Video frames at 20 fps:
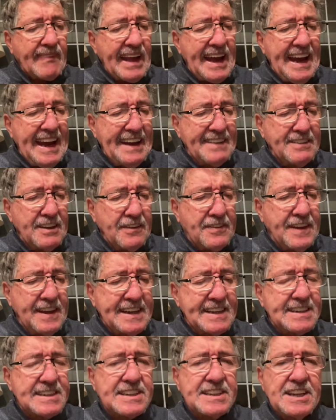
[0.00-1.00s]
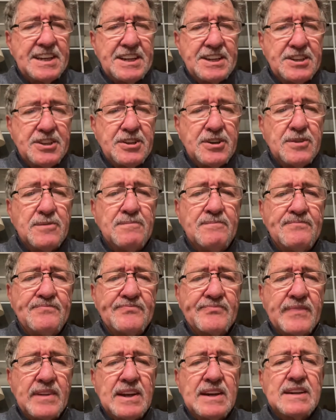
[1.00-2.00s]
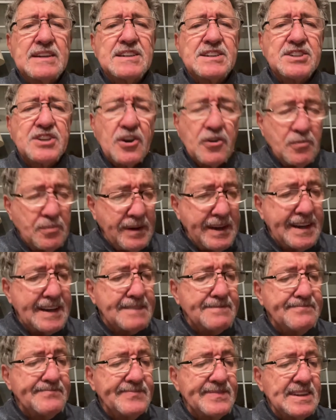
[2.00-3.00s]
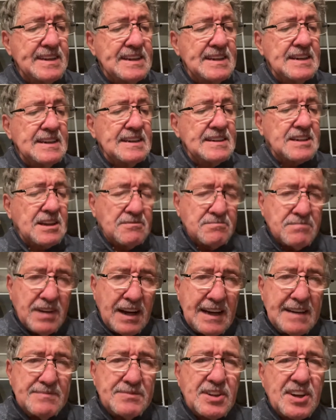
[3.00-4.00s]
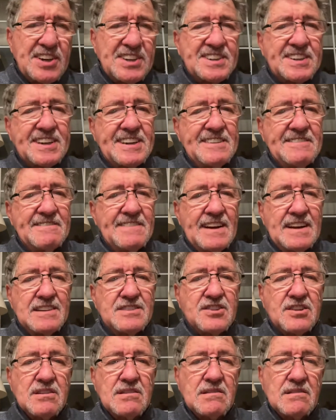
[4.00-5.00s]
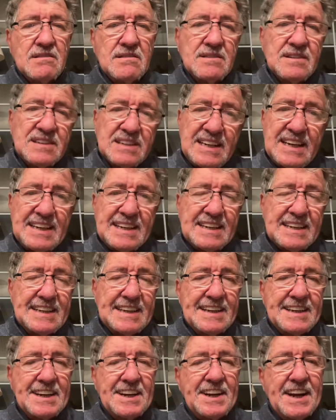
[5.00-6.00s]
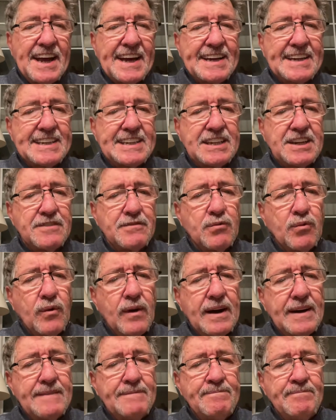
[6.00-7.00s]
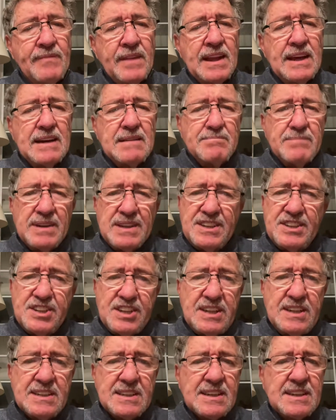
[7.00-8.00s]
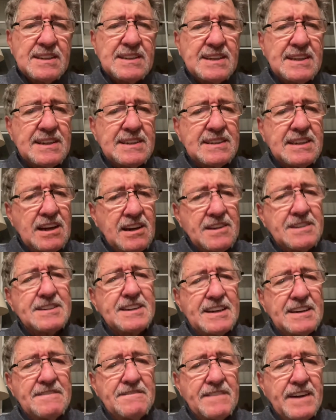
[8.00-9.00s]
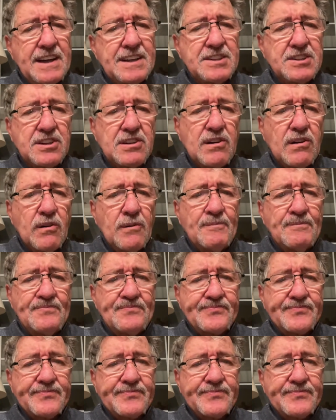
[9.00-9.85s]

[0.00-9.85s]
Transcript: and the things that he do, so be it. Sometimes unconventional is taken in a negative way, but Jesus's unconventional